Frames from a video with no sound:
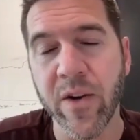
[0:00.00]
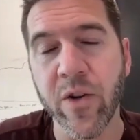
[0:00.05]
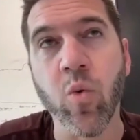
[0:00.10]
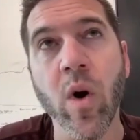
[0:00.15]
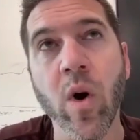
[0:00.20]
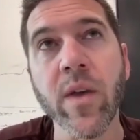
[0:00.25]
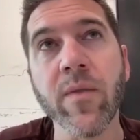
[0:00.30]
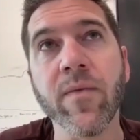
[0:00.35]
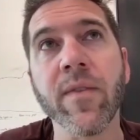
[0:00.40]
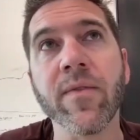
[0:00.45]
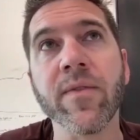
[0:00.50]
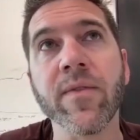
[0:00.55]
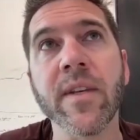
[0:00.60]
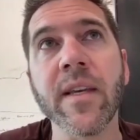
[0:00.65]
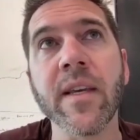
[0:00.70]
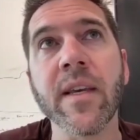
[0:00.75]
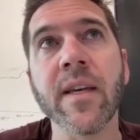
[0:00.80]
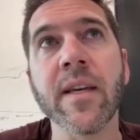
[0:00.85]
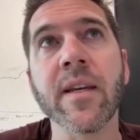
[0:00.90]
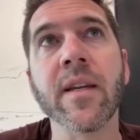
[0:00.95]
In
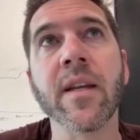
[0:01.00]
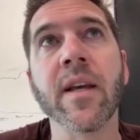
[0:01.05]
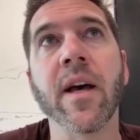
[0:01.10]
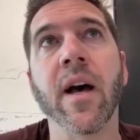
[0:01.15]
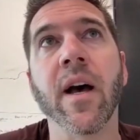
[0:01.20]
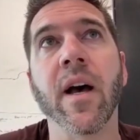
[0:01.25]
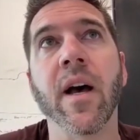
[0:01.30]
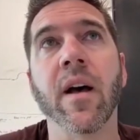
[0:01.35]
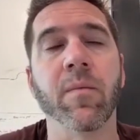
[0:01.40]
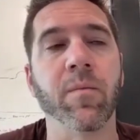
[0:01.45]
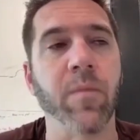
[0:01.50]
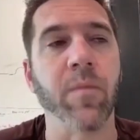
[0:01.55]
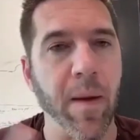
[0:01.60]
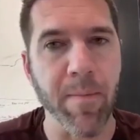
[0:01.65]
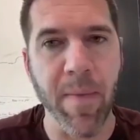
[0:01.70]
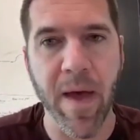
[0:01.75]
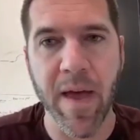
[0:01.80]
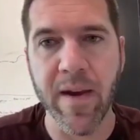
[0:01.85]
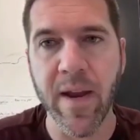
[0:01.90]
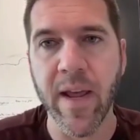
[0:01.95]
2015,
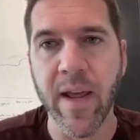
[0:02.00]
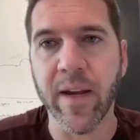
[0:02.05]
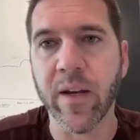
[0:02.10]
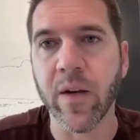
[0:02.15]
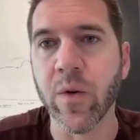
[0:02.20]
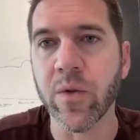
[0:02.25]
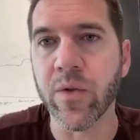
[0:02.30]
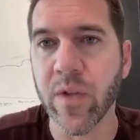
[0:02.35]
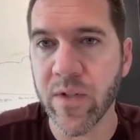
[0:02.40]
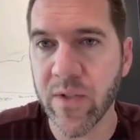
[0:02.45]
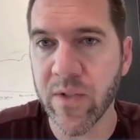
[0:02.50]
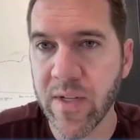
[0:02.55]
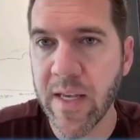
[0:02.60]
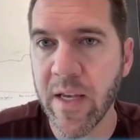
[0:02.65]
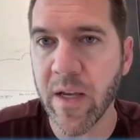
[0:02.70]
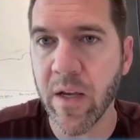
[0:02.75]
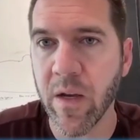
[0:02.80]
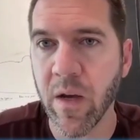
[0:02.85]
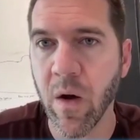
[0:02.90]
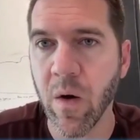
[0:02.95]
I met Nick, who's the
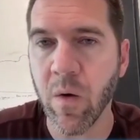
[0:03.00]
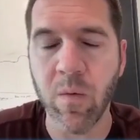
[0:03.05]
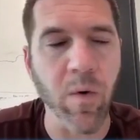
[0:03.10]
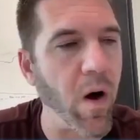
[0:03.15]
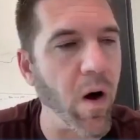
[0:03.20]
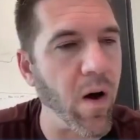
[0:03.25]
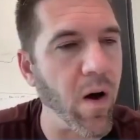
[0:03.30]
CEO.